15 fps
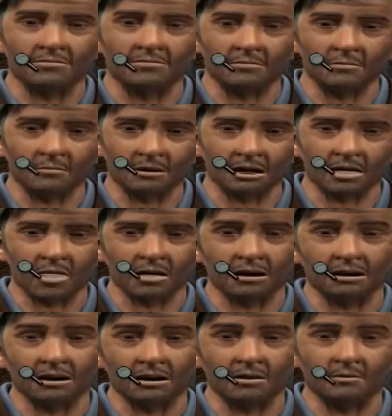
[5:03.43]
Well,
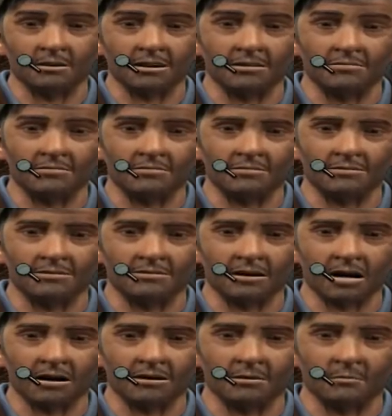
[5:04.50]
hallelujah.
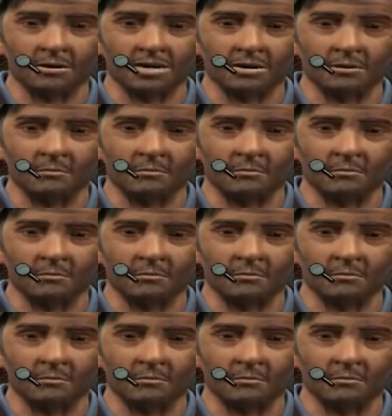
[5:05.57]
I didn't really